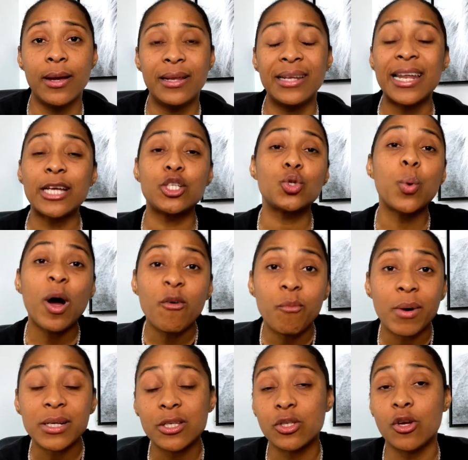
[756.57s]
The next 12
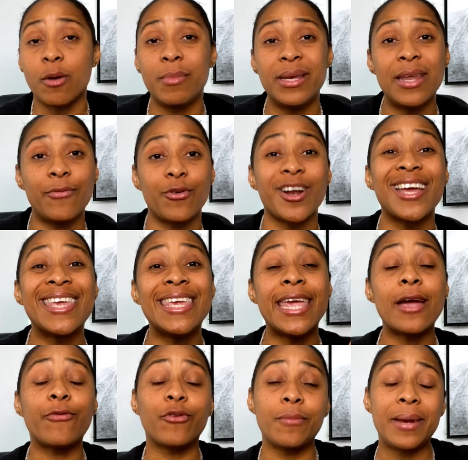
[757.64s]
months is going to be different. A
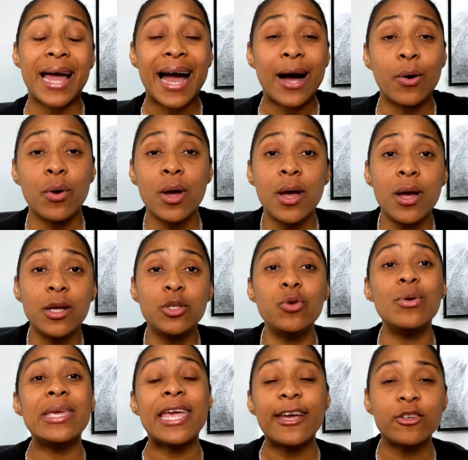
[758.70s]
year from now,
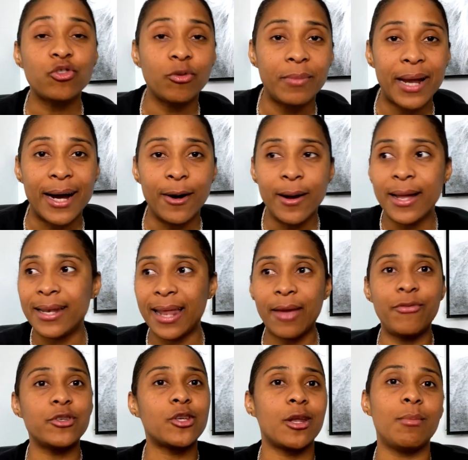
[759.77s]
two years from now,
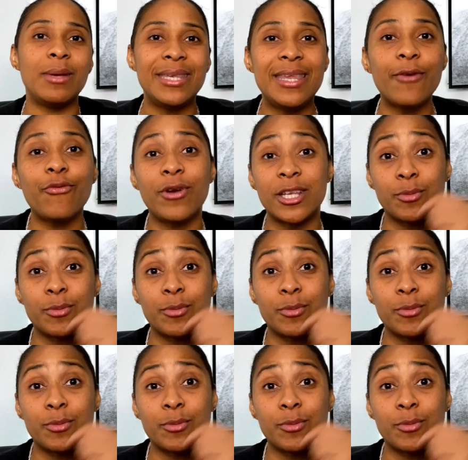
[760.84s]
life is going to be different.